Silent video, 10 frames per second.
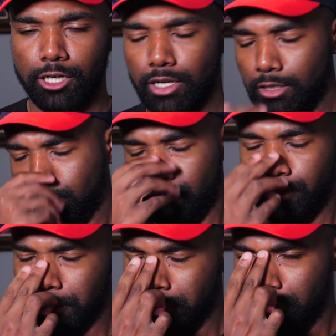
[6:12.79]
I'm
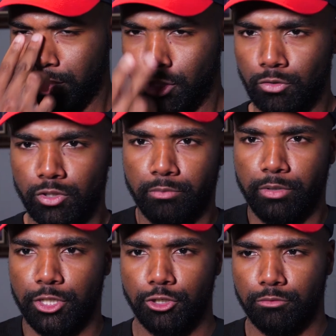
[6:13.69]
pushing my nose up
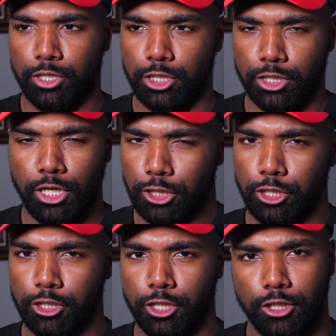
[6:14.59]
at you because I
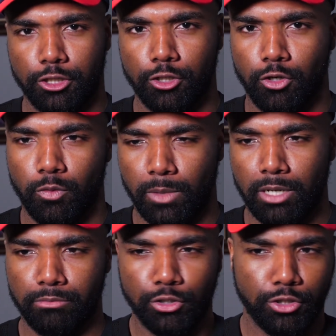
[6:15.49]
think that, you know, my
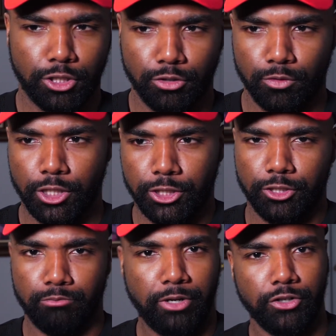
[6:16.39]
musical taste
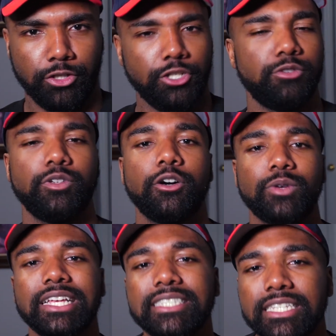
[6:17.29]
is better than you. No,
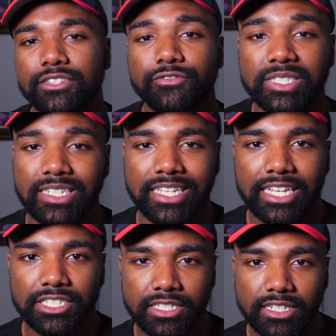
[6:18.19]
when I say
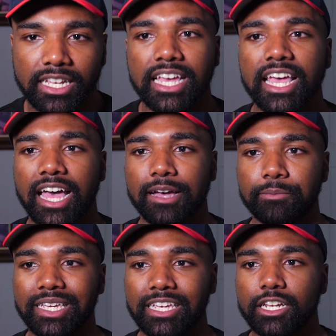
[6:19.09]
sophistication, I
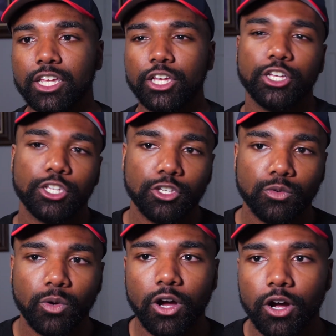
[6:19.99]
mean
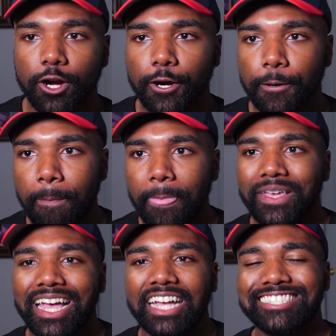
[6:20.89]
you are
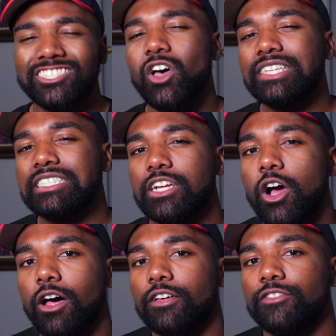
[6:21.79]
exhausting
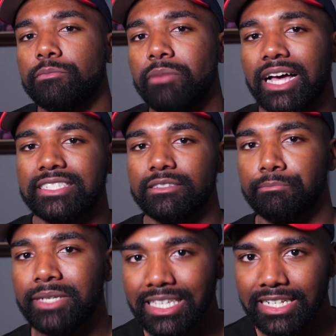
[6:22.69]
all of the
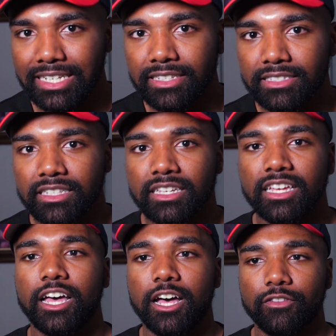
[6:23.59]
possibilities
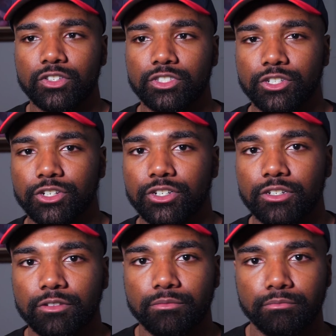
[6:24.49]
of a
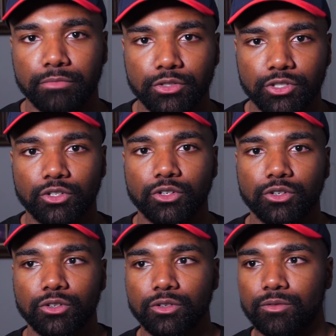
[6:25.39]
certain
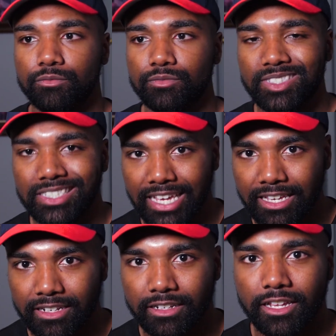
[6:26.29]
musical
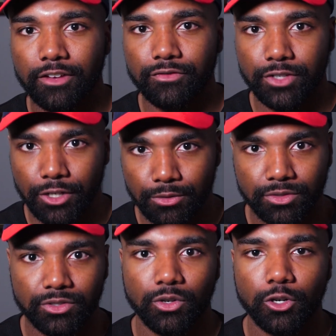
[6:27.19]
set of
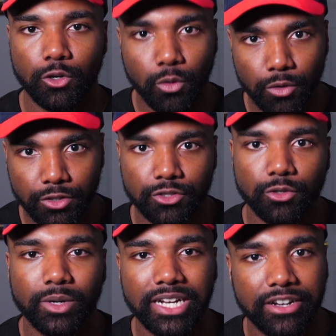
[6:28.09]
notes or chords or
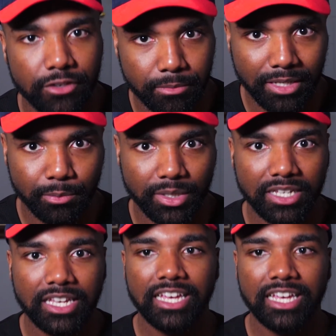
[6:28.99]
whatever it may be.